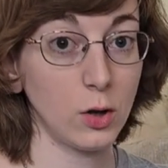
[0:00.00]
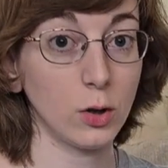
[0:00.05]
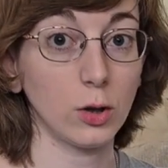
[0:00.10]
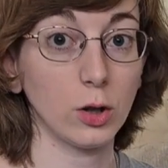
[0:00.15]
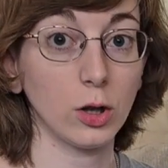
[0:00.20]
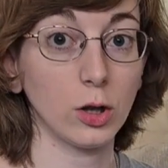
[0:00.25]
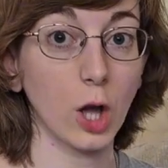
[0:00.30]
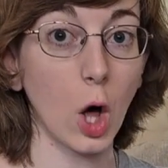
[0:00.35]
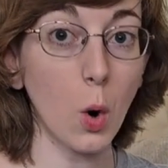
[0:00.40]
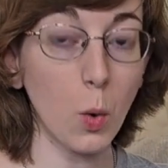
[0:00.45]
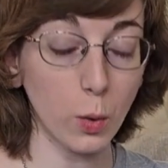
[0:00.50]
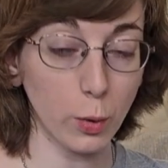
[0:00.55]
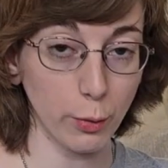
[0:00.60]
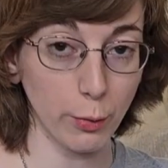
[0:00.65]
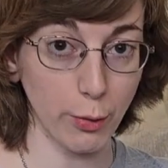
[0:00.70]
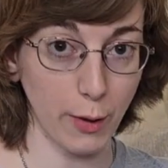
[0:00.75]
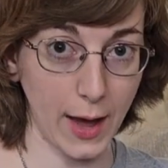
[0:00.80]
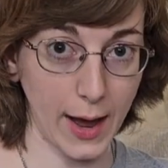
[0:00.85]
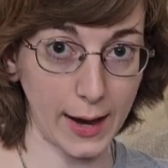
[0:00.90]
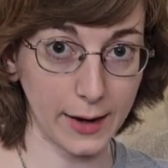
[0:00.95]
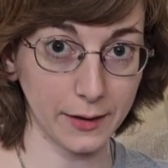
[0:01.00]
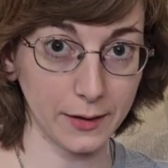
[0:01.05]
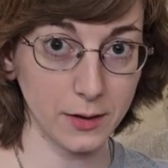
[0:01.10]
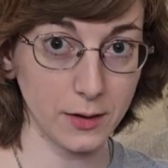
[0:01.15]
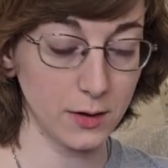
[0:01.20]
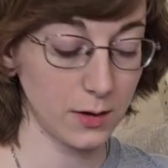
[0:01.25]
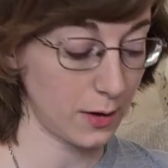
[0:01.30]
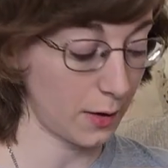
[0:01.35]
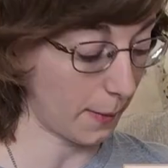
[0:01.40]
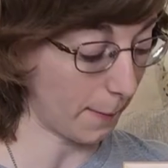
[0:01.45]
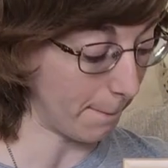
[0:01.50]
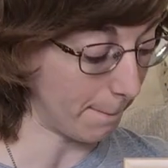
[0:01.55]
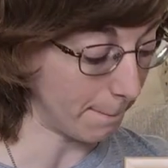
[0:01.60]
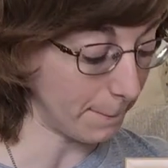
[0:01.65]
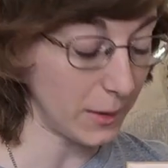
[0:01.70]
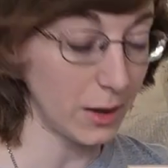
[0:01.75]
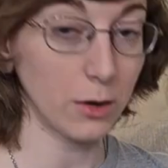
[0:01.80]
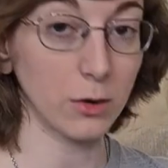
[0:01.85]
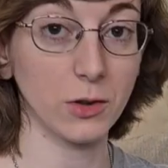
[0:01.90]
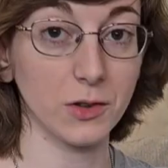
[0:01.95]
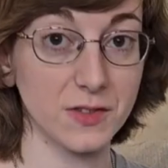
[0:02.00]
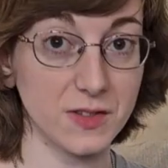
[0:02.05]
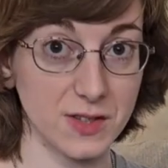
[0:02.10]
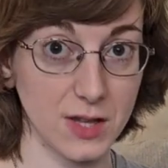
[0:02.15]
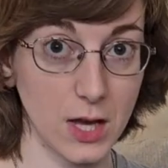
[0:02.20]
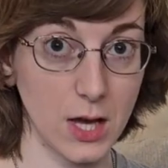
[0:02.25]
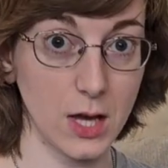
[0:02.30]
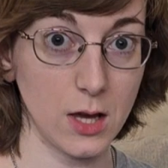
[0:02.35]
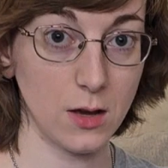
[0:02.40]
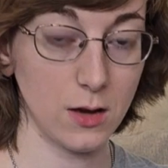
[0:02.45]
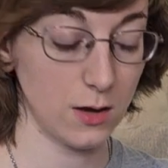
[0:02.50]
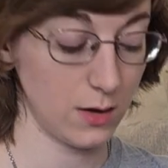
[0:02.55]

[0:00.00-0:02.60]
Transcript: lower than middle C.